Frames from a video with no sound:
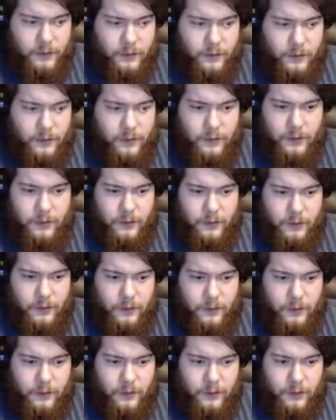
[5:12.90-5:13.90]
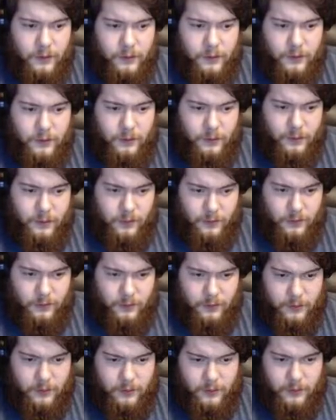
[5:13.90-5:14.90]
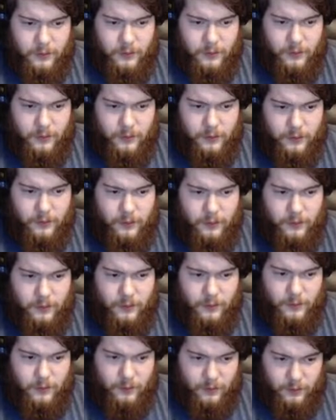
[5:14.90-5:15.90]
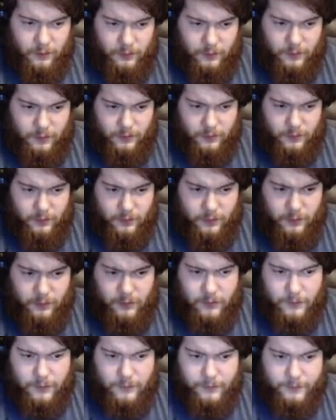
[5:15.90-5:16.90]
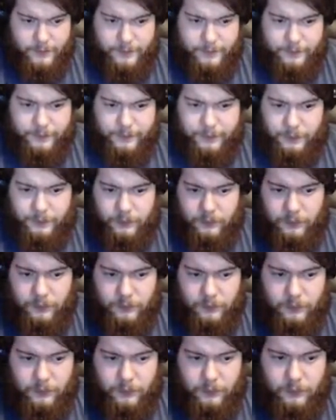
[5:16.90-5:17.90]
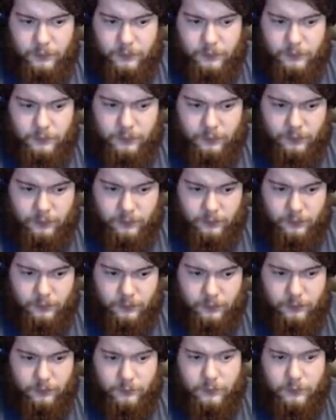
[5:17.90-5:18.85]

Nobody speaks.